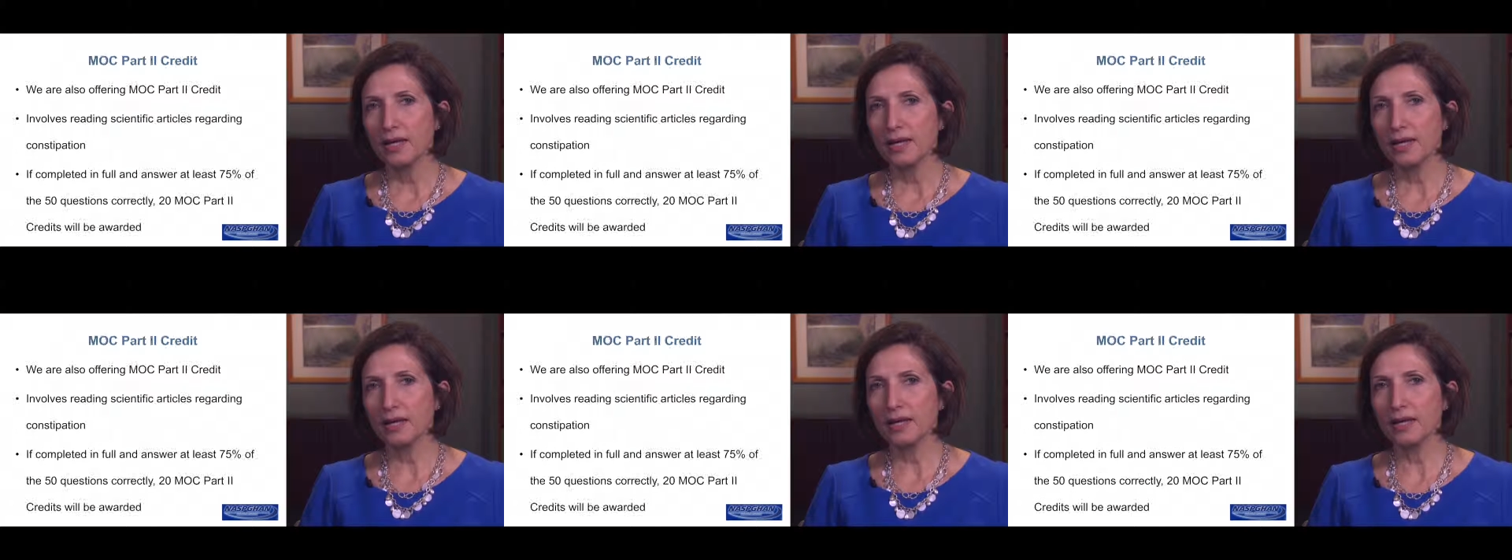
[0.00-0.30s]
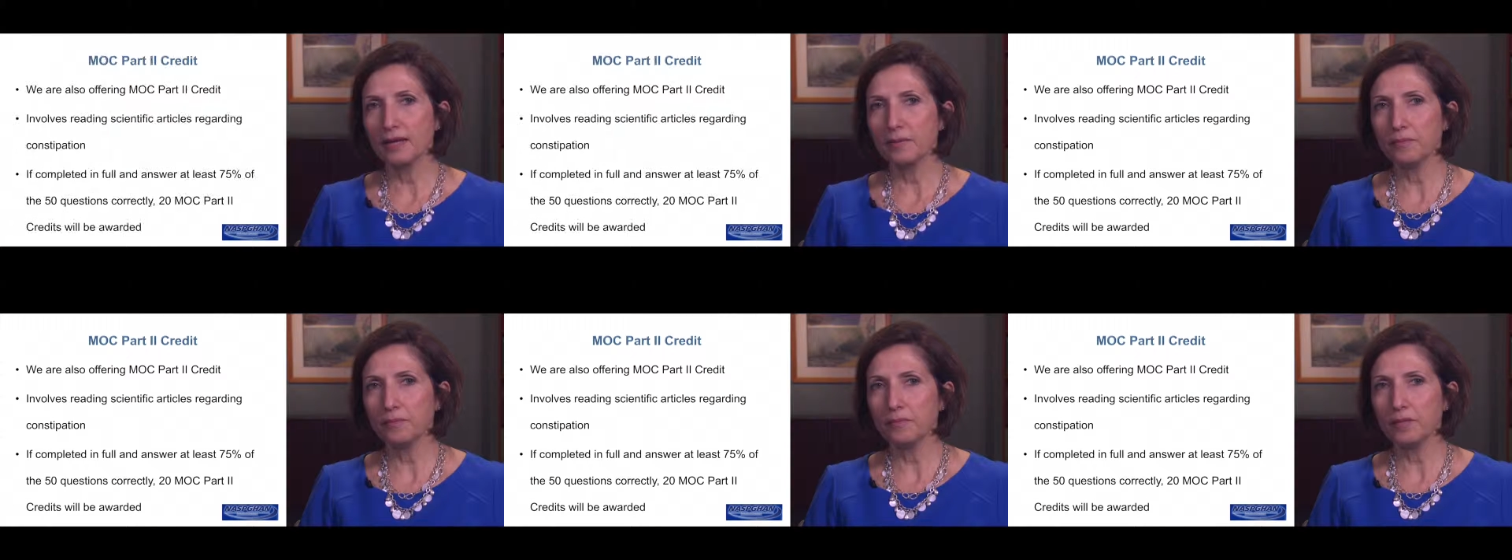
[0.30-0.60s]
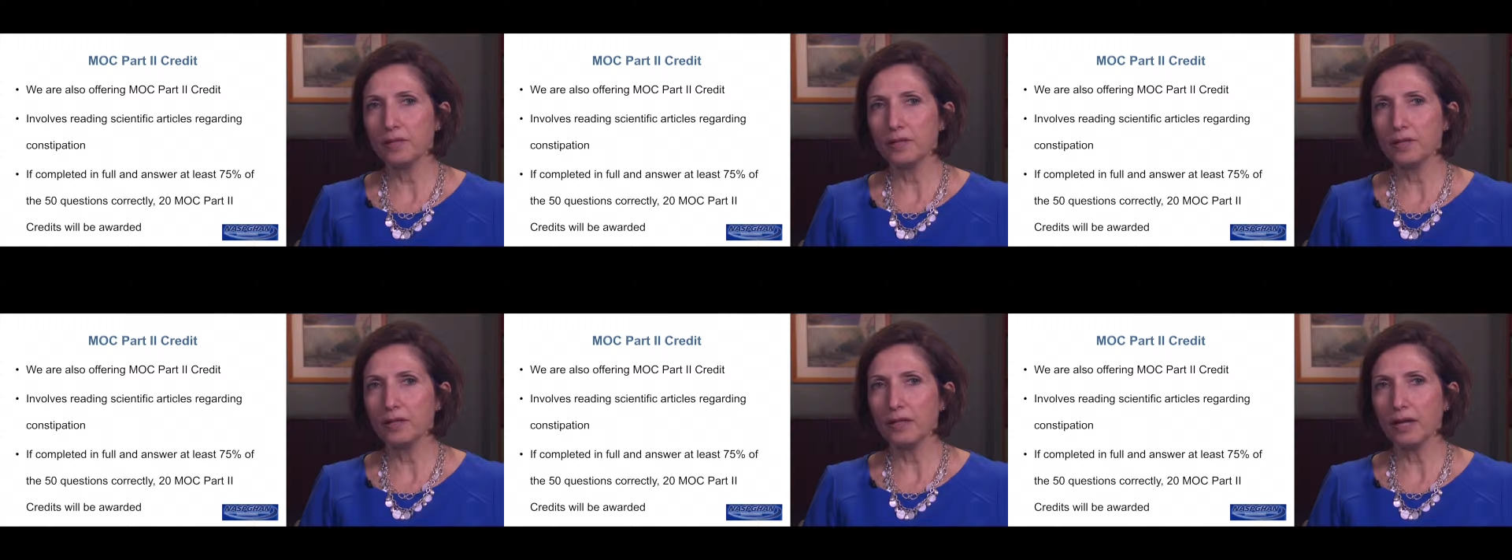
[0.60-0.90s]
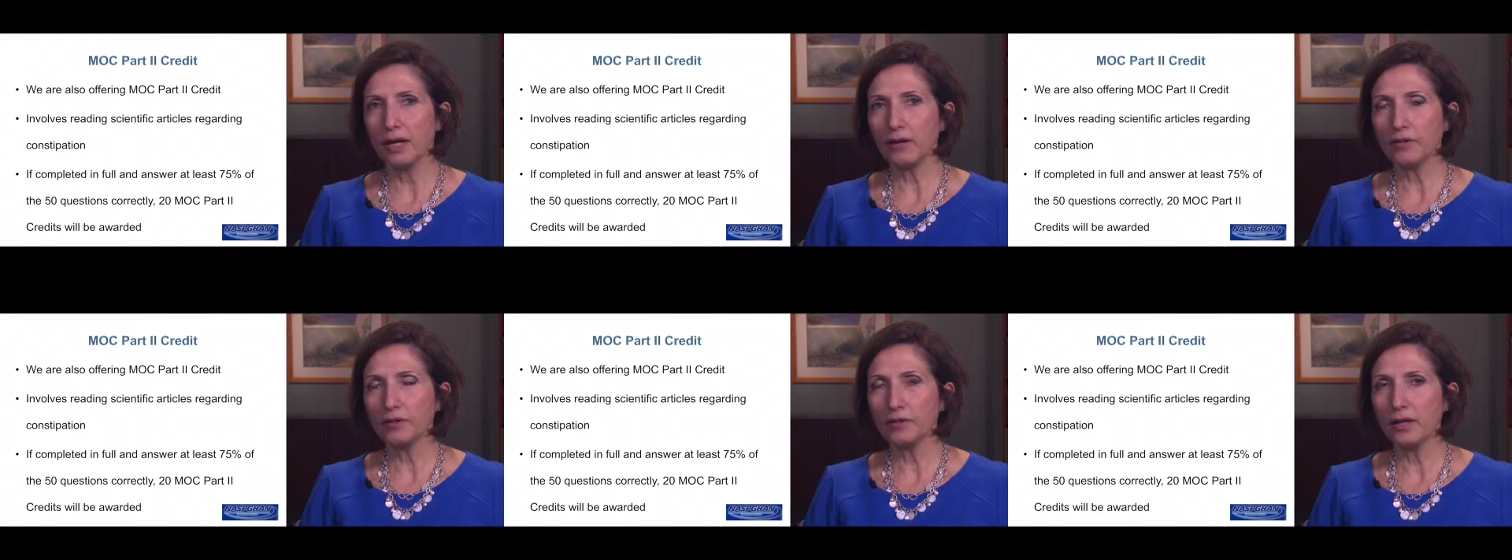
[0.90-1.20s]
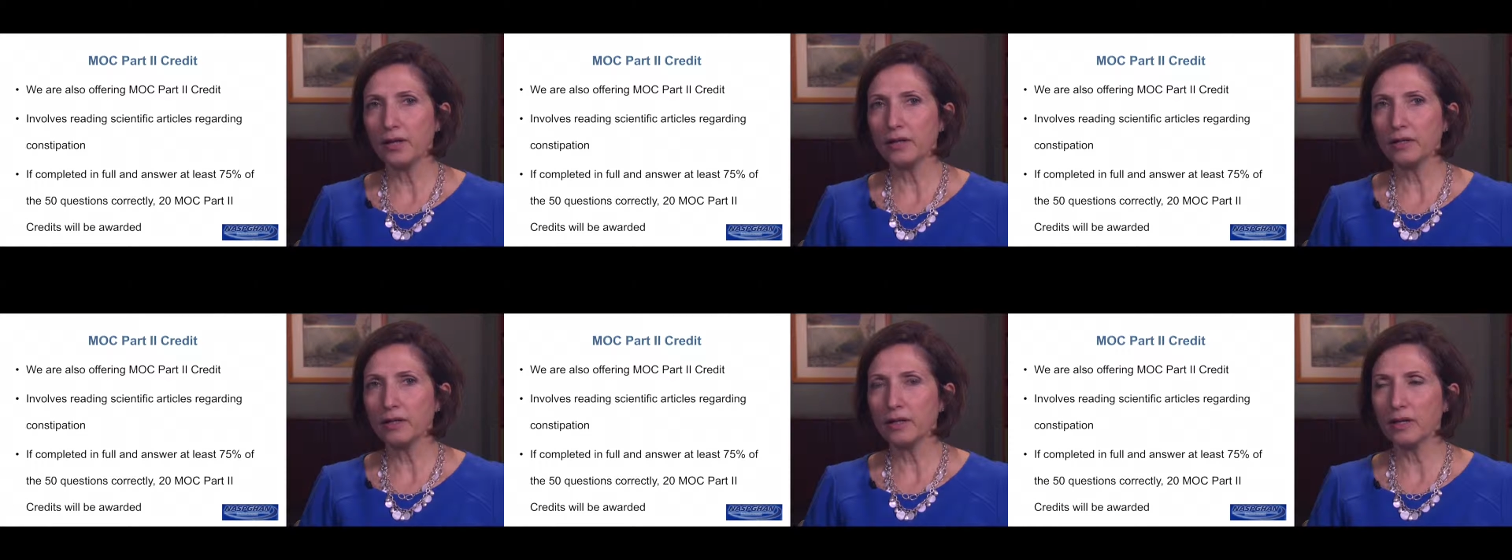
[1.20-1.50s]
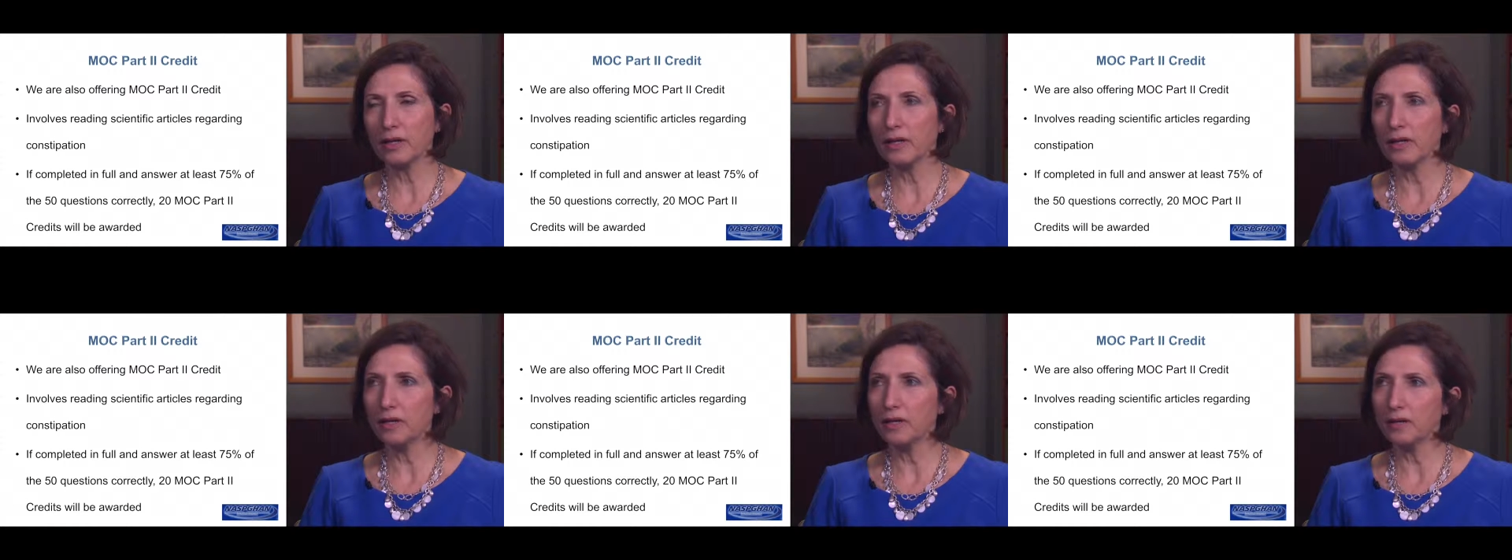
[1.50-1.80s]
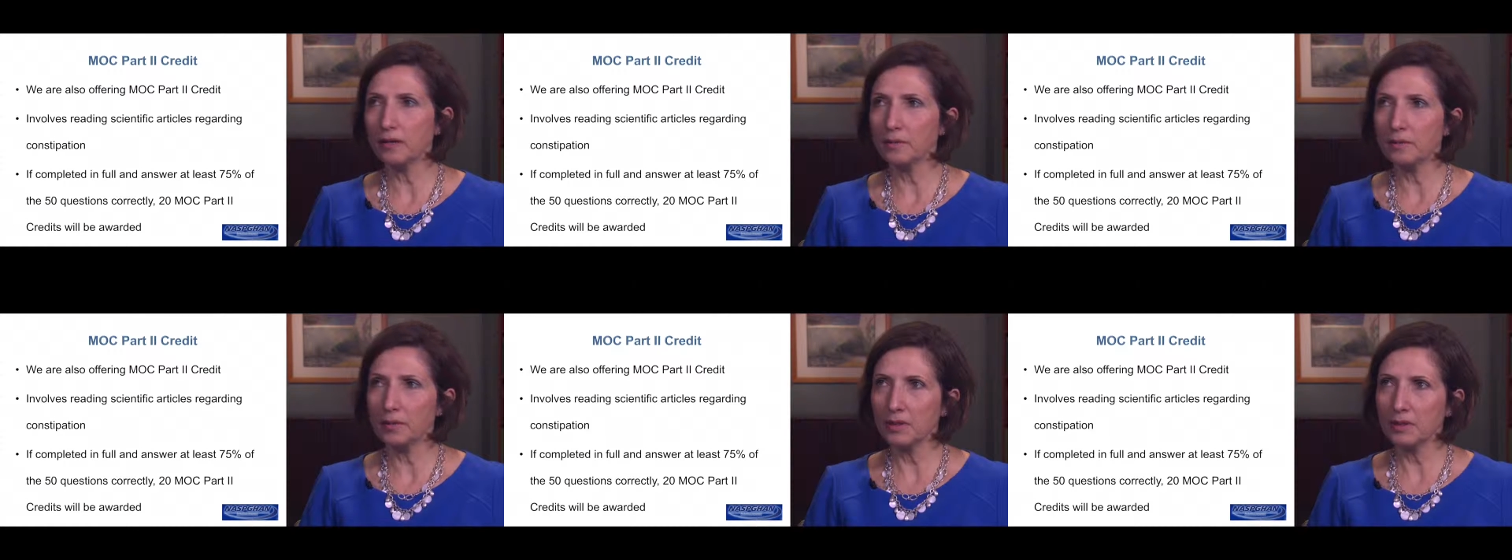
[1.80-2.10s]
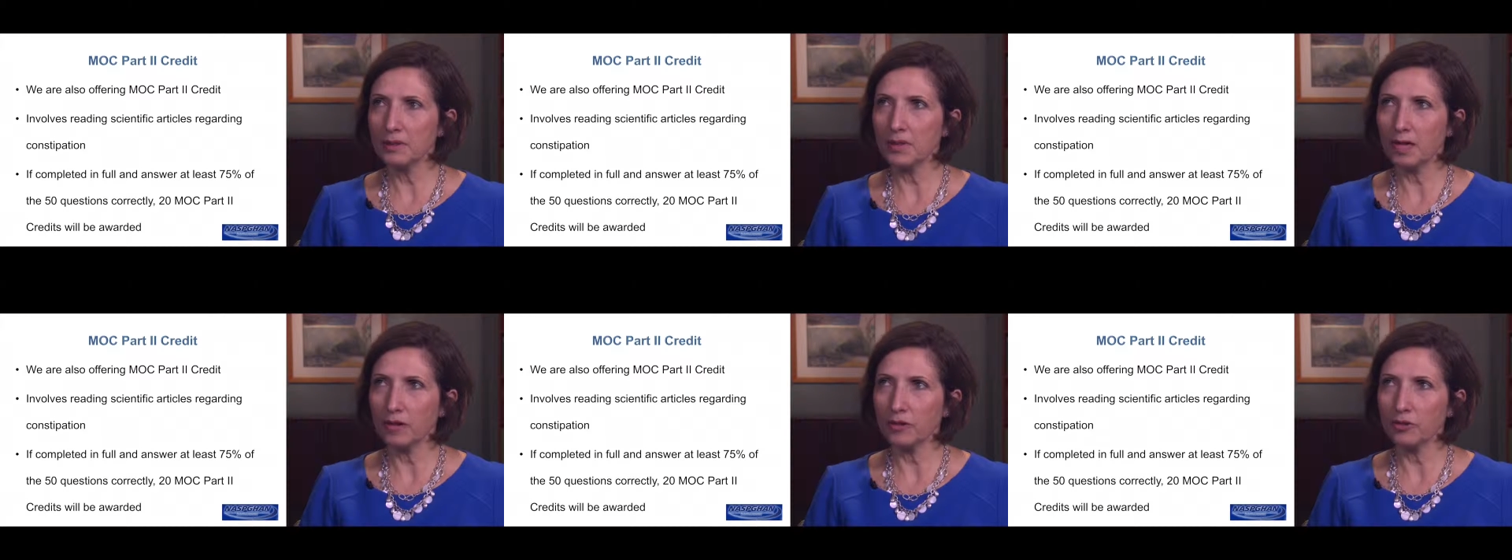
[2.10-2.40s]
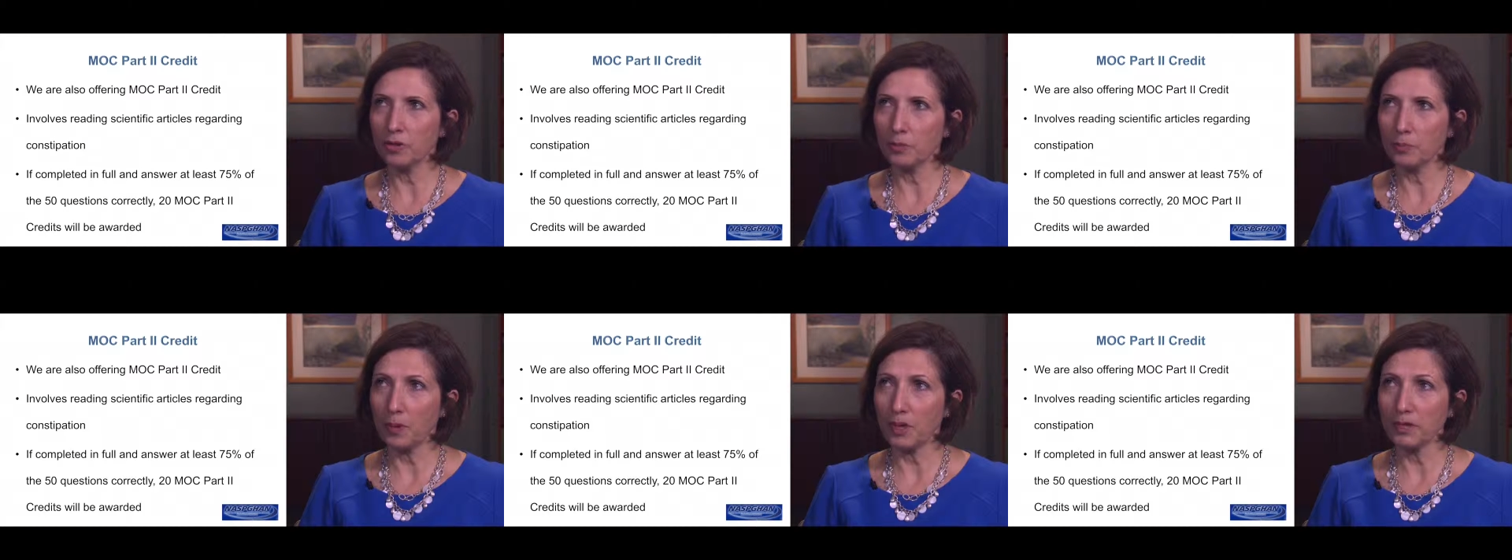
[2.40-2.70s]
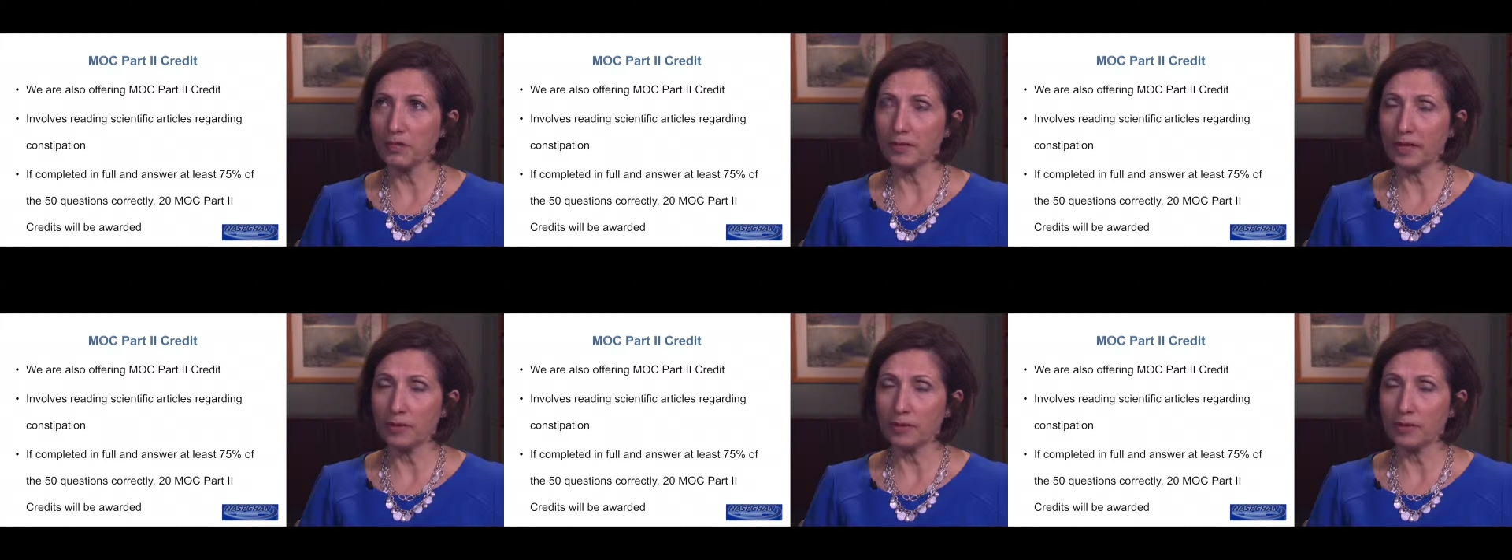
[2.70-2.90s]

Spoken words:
The other part